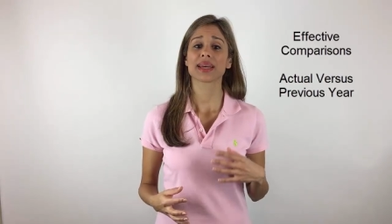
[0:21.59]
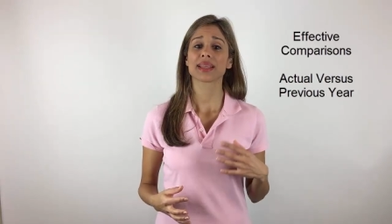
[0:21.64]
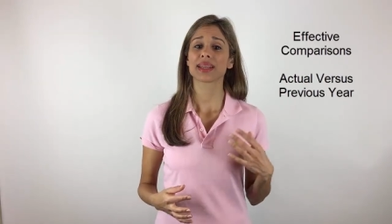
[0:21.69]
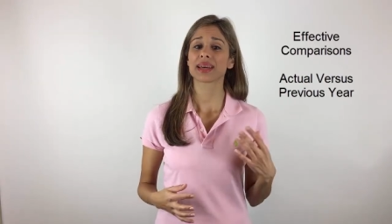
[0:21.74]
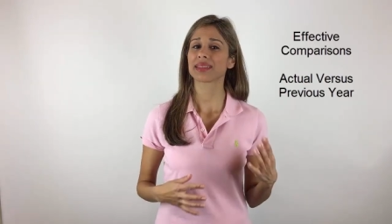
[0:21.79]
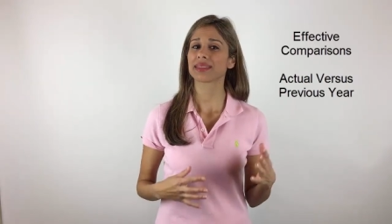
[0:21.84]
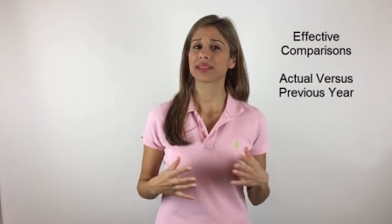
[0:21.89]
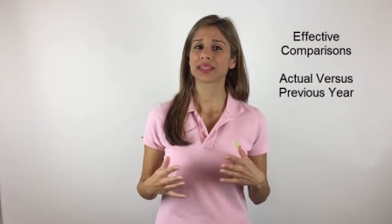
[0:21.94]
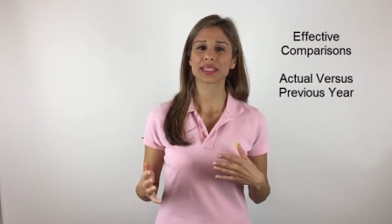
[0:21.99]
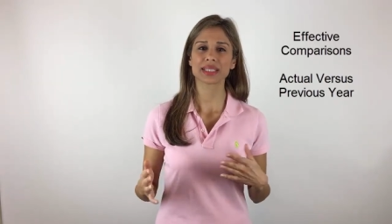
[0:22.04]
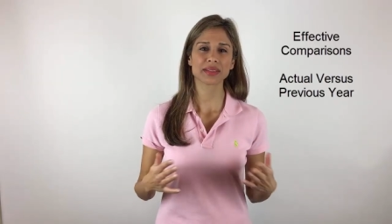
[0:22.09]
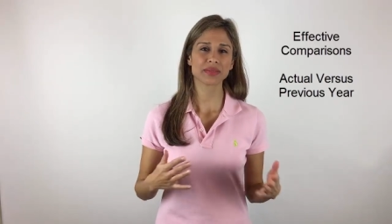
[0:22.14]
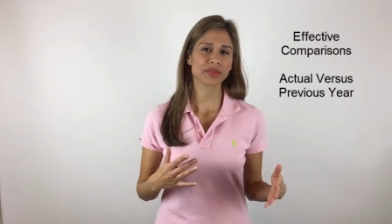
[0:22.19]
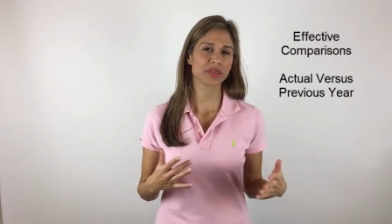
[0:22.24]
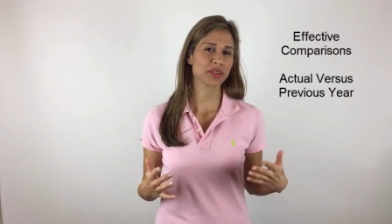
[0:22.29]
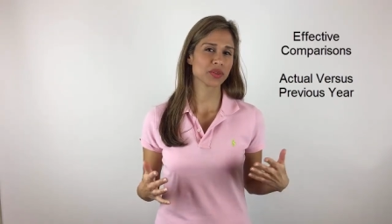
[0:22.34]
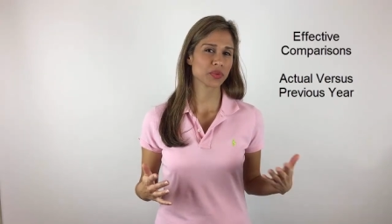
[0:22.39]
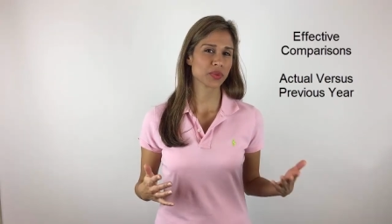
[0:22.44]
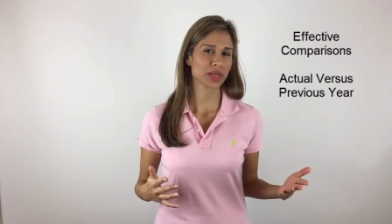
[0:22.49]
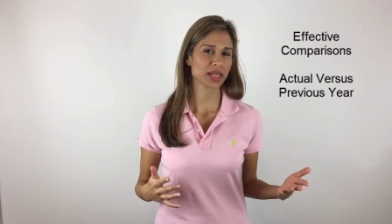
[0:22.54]
Now, there are
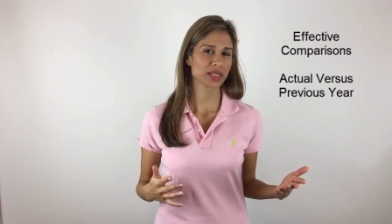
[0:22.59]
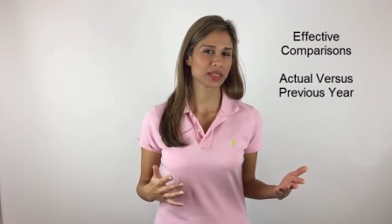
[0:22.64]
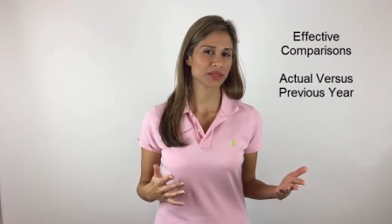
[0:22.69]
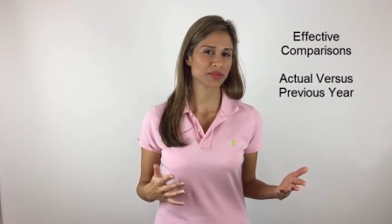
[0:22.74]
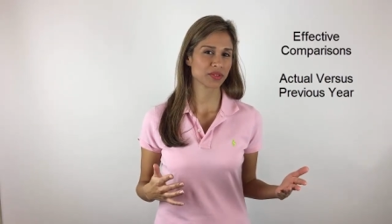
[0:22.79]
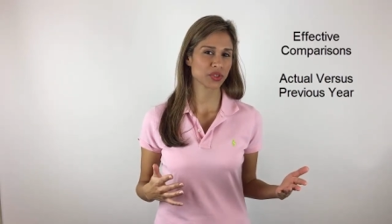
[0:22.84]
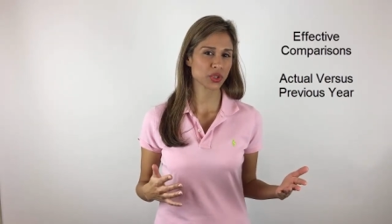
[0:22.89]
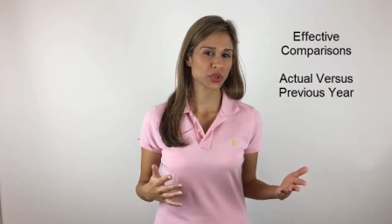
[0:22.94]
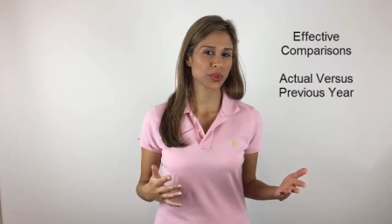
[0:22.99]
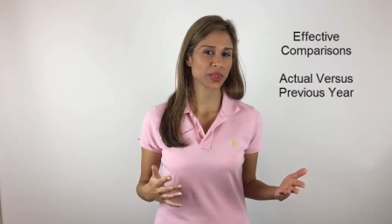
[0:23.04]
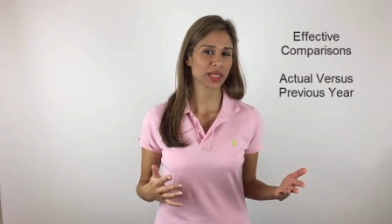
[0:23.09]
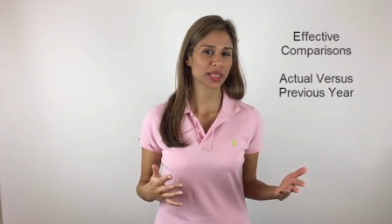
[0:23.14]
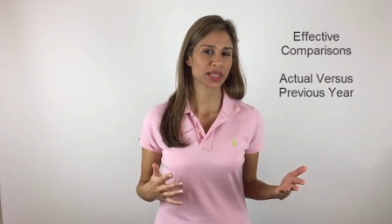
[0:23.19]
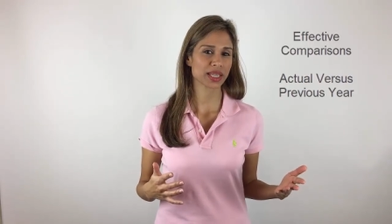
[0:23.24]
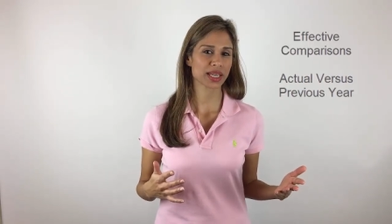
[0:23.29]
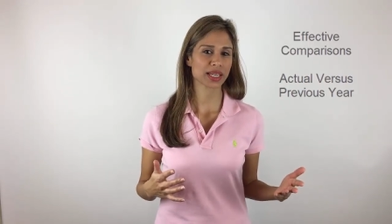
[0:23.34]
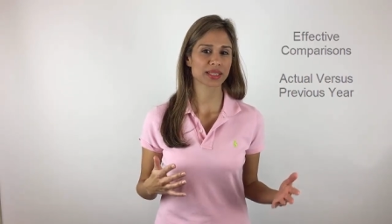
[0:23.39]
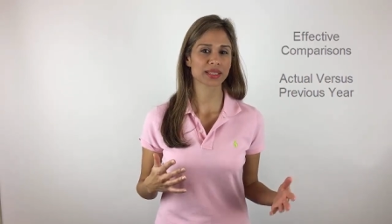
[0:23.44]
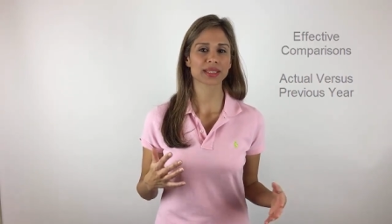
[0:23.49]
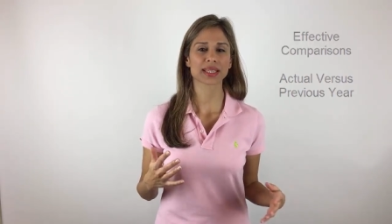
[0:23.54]
different ways of doing
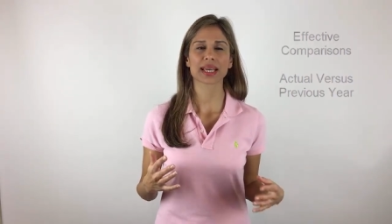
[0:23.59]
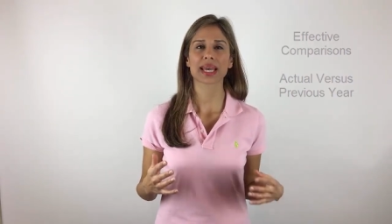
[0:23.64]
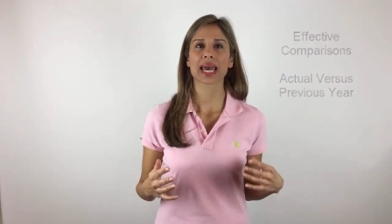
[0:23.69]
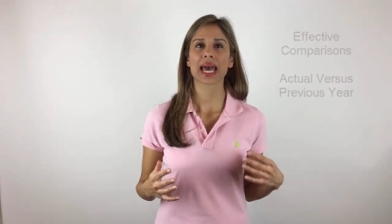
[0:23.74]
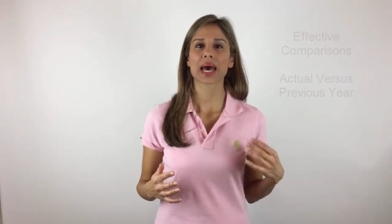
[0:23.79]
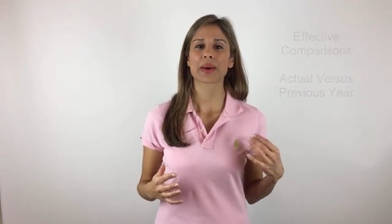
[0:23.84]
this,